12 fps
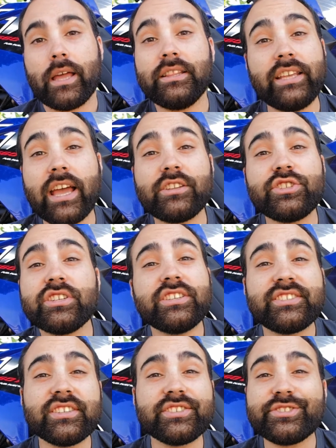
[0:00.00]
The engine
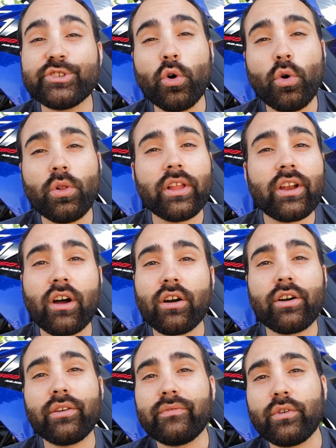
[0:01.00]
is the soul and
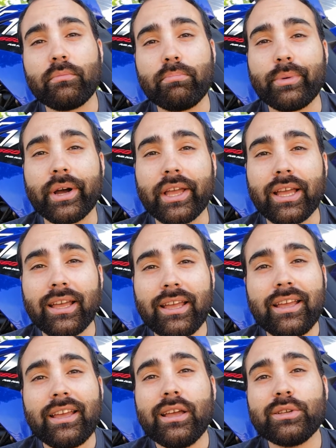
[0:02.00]
heart of your bike.
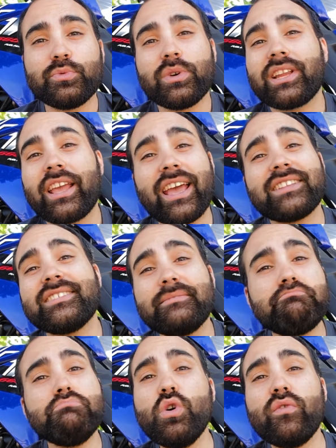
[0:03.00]
It is what gets
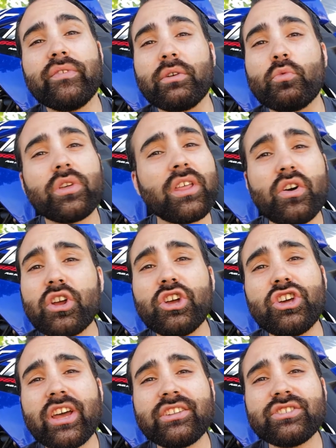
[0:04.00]
it moving. Without a
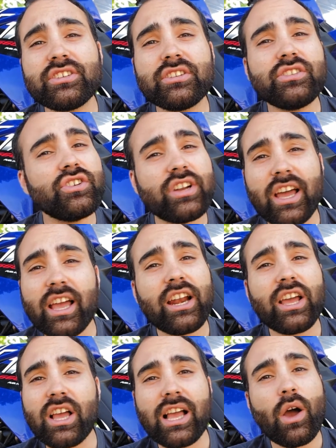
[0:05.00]
good engine, you're not
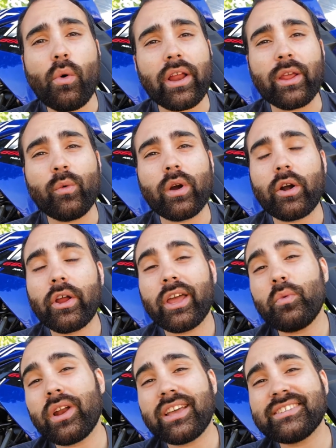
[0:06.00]
gonna go anywhere.
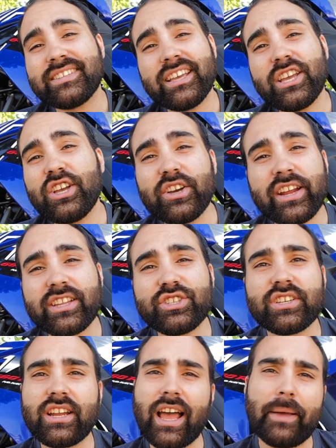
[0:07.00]
And when I say a good
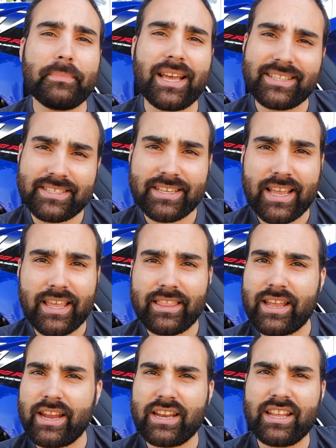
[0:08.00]
engine, I'm not saying
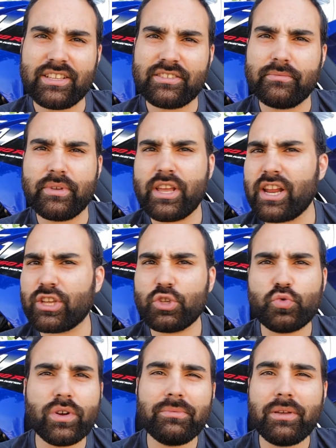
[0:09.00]
that it needs to be an
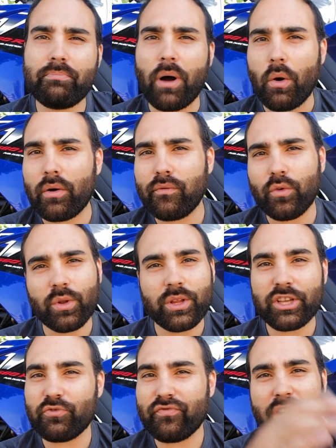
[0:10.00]
extremely
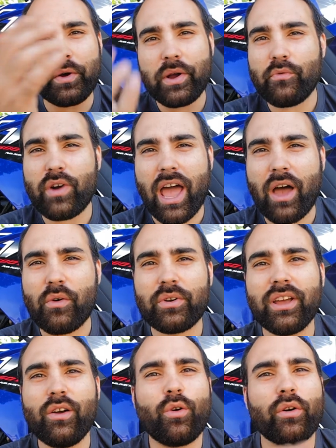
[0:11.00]
powerful, very
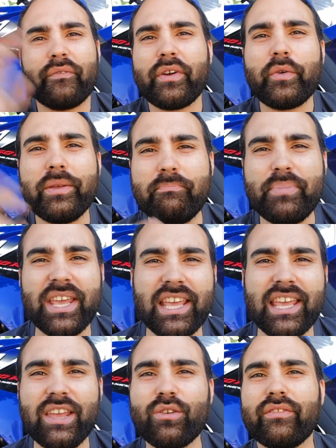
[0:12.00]
round, or very
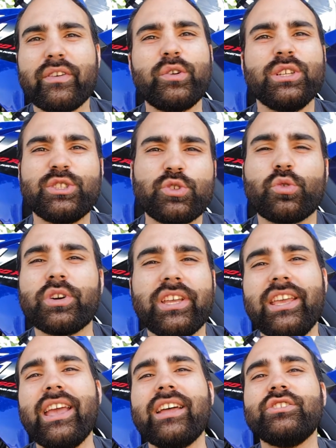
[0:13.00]
peaky or very
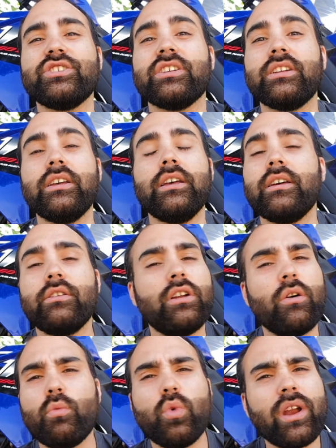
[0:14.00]
torquey engine.
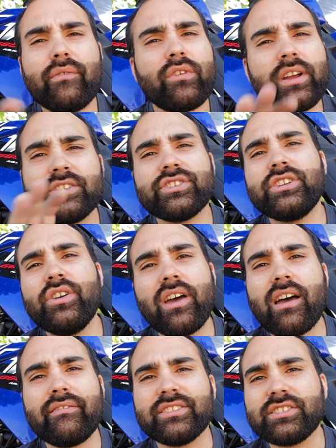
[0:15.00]
No, whatever engine you
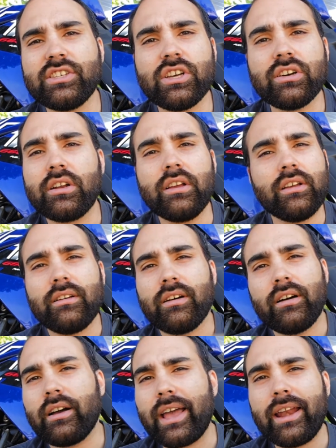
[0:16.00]
have is good.
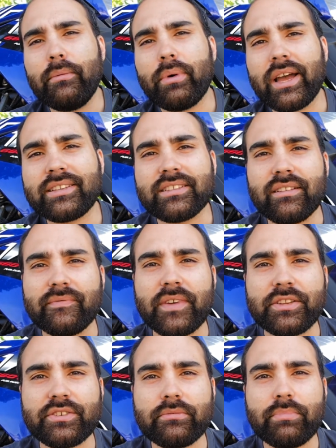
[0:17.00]
Any bike's an
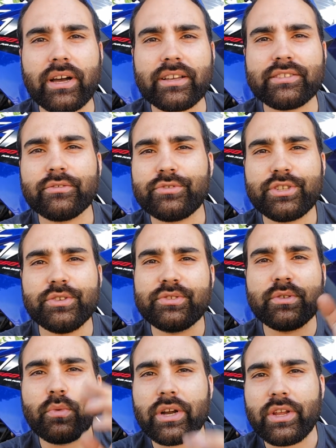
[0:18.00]
adventure bike, so
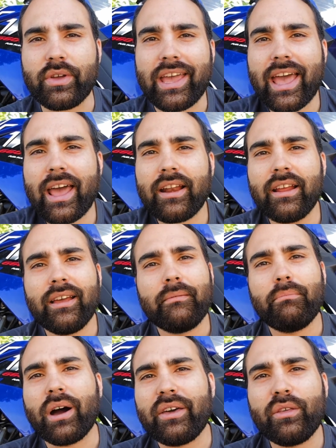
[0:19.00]
choose the one you can,
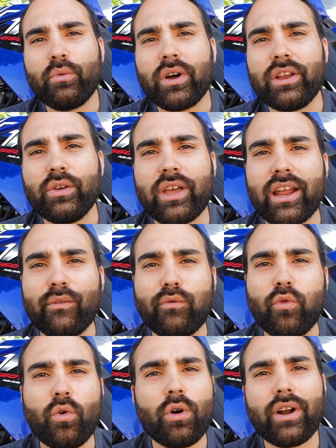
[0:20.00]
buy the one you can
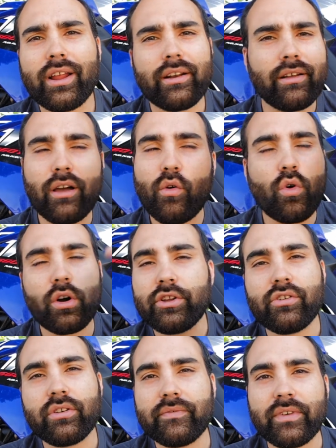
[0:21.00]
afford, and go on
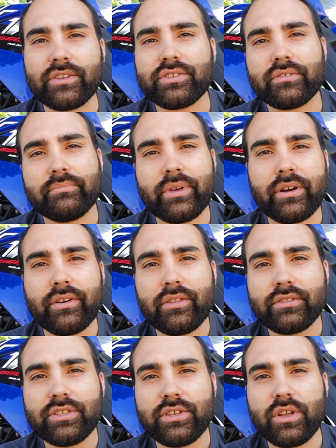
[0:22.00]
your adventure. Better
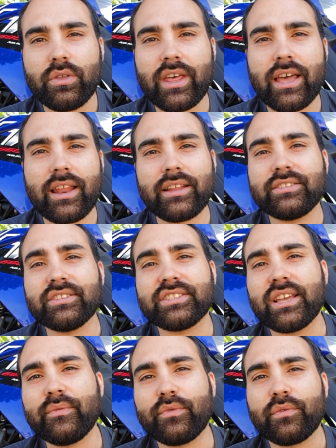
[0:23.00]
to do that than to
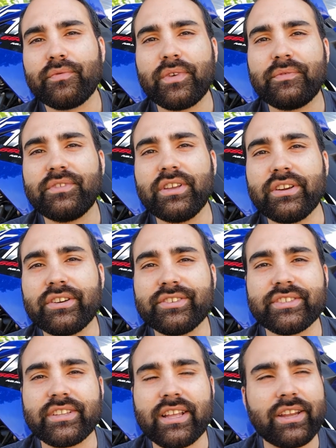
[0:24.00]
save for 50
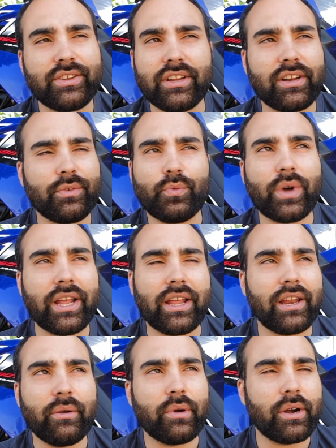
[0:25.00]
years and then you didn't went
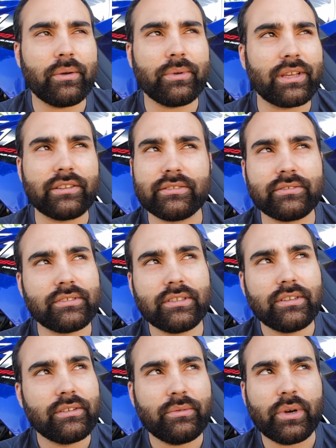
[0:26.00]
anywhere because,
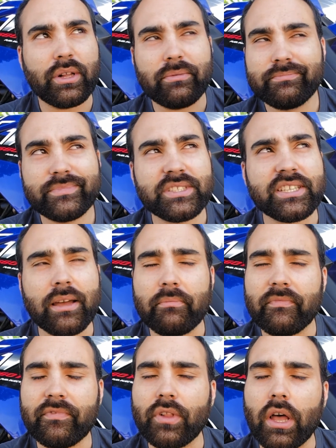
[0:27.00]
well, time
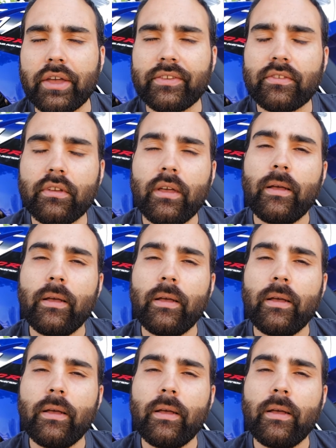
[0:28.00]
flies.